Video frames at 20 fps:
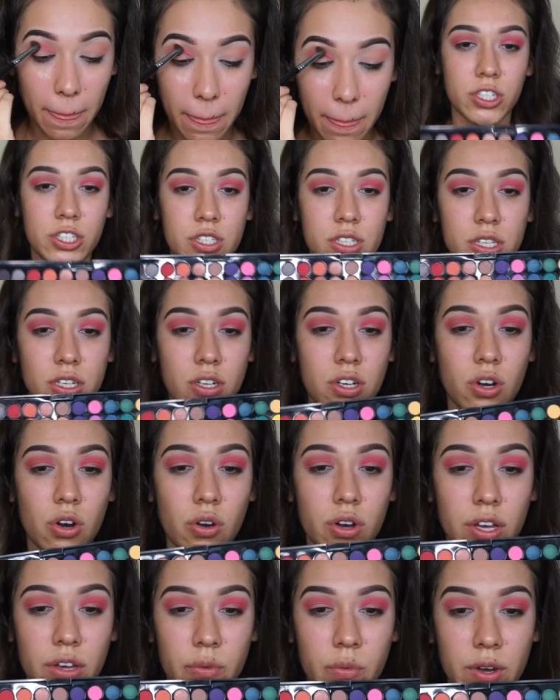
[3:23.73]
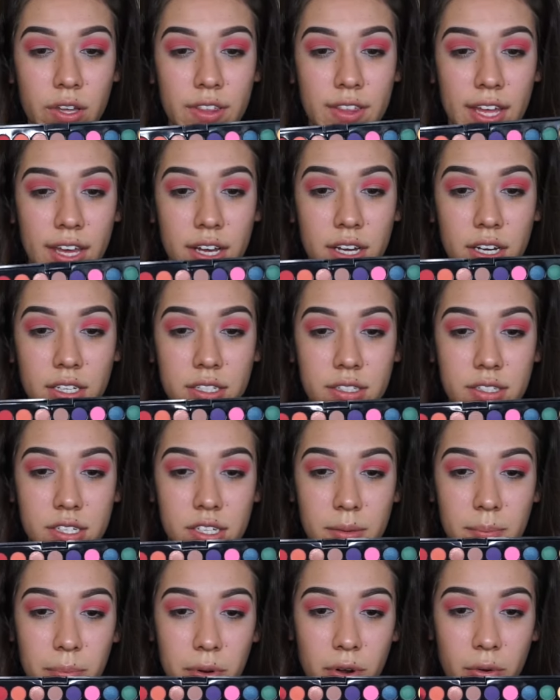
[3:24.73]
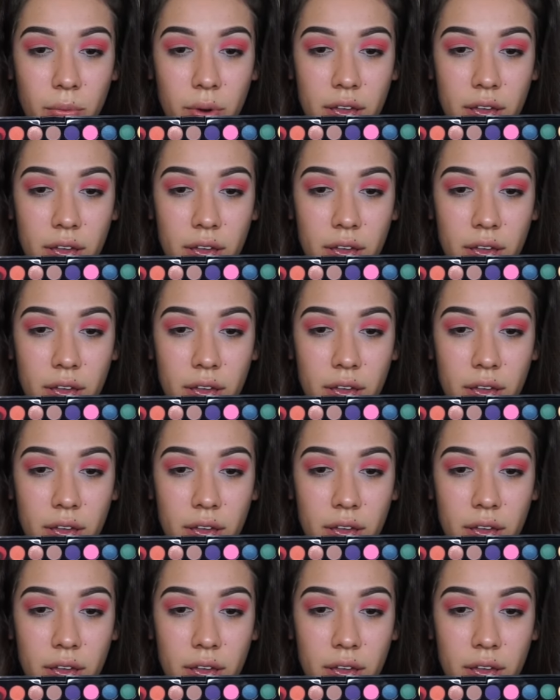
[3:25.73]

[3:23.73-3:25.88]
We're just gonna go in with like a deeper